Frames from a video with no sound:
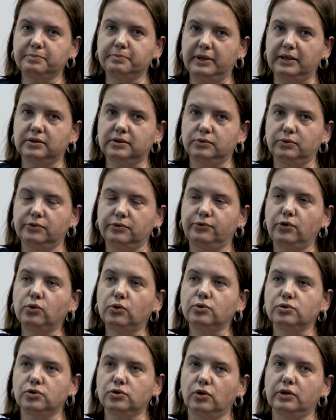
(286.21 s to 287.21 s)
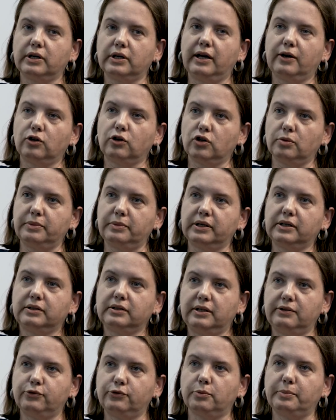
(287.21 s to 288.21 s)
but we focus on economic
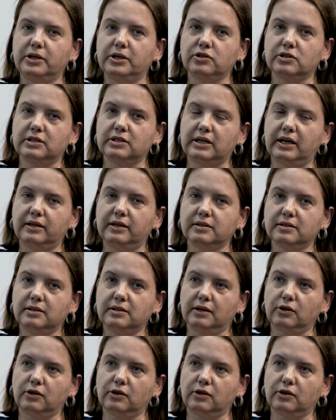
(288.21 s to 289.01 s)
information science,